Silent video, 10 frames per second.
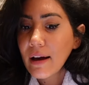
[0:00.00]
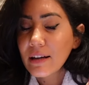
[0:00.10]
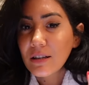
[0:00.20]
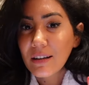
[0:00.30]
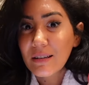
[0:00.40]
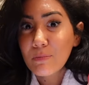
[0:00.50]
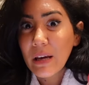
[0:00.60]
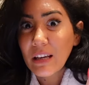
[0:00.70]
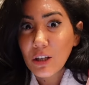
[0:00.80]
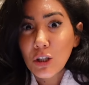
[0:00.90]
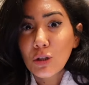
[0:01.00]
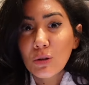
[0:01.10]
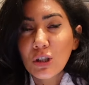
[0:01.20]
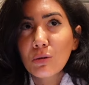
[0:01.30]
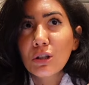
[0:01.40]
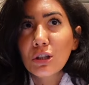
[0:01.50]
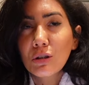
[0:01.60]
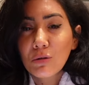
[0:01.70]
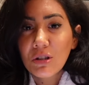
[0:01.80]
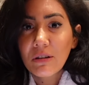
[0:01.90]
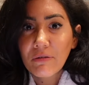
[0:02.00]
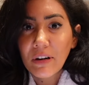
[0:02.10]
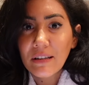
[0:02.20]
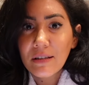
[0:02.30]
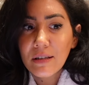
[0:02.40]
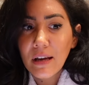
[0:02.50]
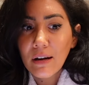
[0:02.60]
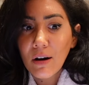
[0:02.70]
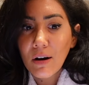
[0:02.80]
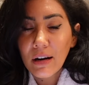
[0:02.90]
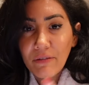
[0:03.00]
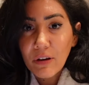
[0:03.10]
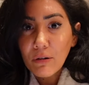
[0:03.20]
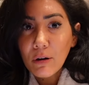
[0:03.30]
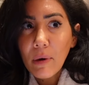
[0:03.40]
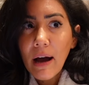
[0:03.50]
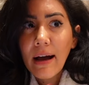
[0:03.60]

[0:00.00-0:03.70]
It's gonna make a huge, huge, huge difference in our living room